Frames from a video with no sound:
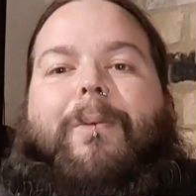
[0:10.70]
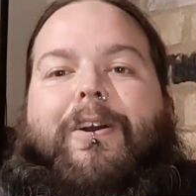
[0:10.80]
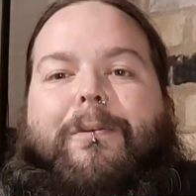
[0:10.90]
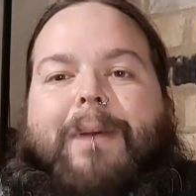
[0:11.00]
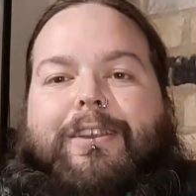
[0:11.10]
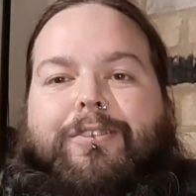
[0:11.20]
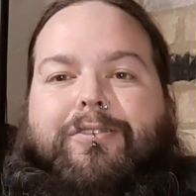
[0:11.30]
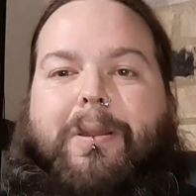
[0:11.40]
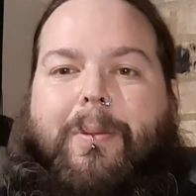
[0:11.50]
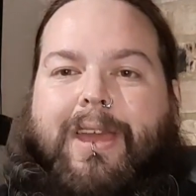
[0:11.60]
and welcome back to
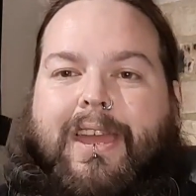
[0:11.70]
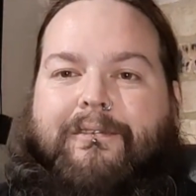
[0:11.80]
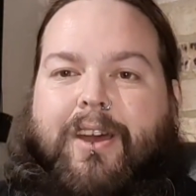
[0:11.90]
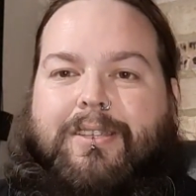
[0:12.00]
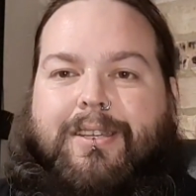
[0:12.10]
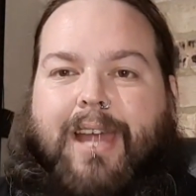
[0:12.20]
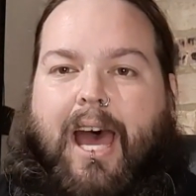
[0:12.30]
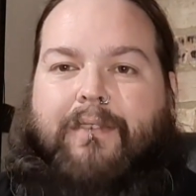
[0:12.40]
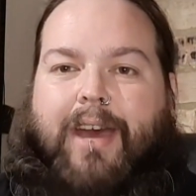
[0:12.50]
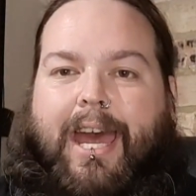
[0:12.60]
Incredible Inverts and
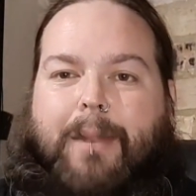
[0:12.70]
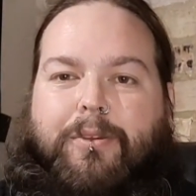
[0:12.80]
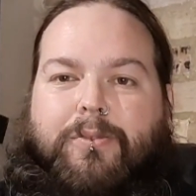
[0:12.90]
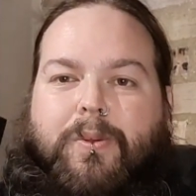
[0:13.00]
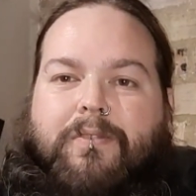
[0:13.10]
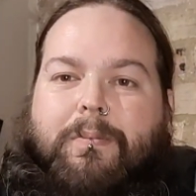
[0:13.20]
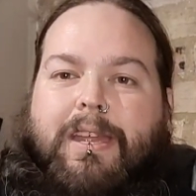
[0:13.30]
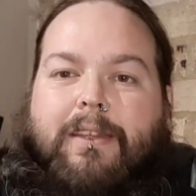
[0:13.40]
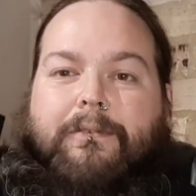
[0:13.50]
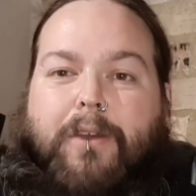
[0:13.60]
Other Animals with
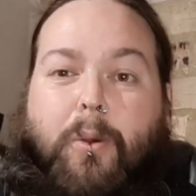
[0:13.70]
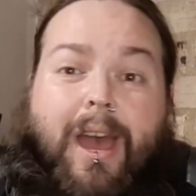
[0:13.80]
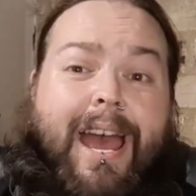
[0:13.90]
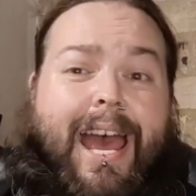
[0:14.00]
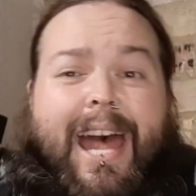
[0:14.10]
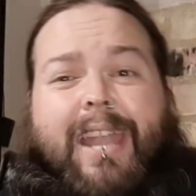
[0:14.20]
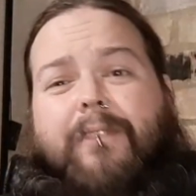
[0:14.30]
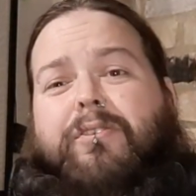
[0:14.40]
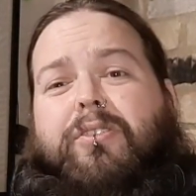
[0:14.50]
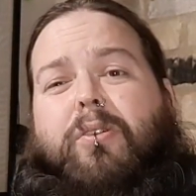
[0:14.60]
me, Phil, and
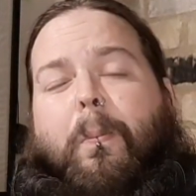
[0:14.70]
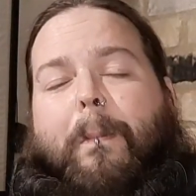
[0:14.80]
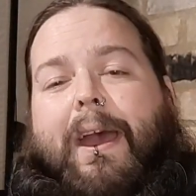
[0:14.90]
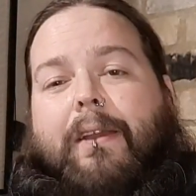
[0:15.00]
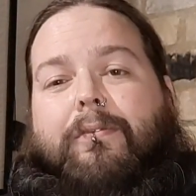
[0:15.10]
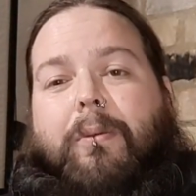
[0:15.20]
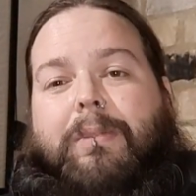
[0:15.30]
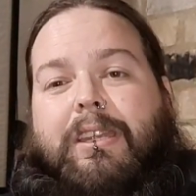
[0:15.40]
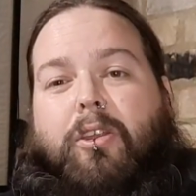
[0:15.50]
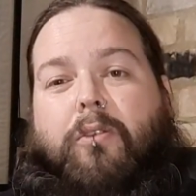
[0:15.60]
I've just got back
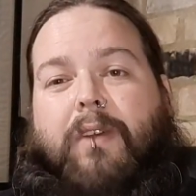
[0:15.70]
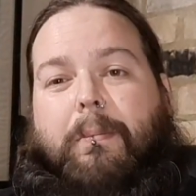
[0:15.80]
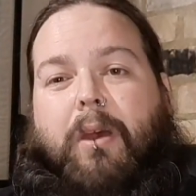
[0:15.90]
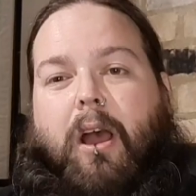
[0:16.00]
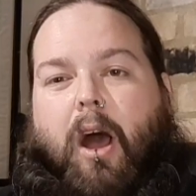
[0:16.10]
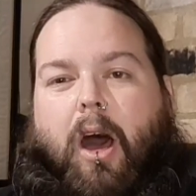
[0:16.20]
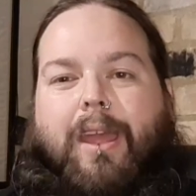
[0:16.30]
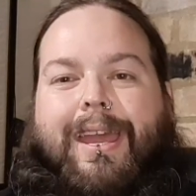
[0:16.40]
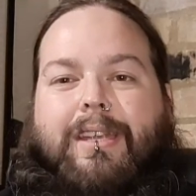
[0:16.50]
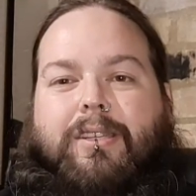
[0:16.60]
from the November
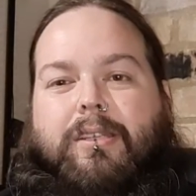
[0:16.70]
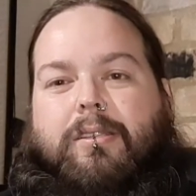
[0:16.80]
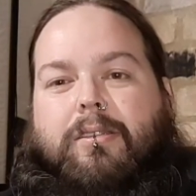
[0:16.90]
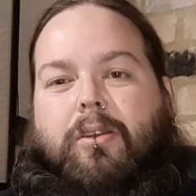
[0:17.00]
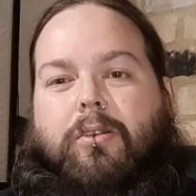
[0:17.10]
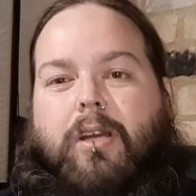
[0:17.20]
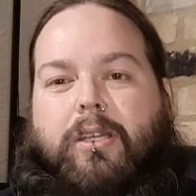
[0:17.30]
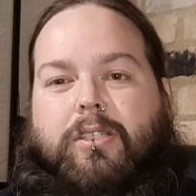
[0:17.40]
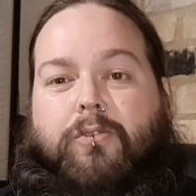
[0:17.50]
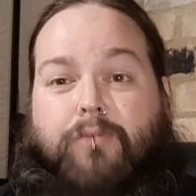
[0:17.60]
IHS
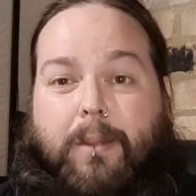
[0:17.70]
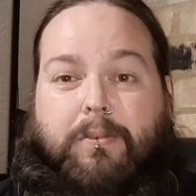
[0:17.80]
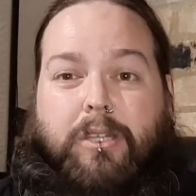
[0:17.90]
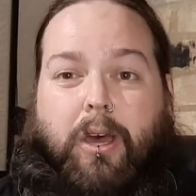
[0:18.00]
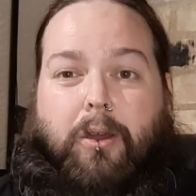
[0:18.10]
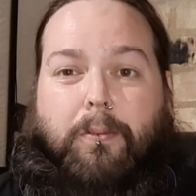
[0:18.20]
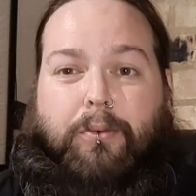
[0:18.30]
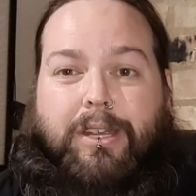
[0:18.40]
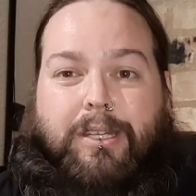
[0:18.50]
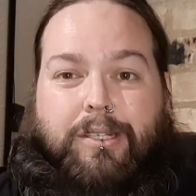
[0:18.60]
Doncaster Reptile
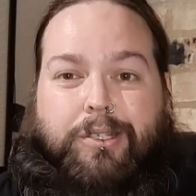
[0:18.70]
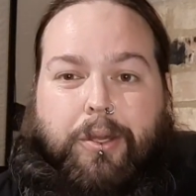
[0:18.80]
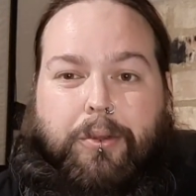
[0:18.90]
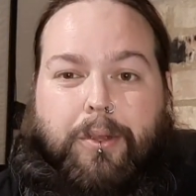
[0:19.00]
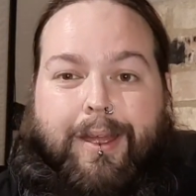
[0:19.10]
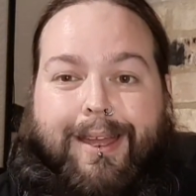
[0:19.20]
Breeders show.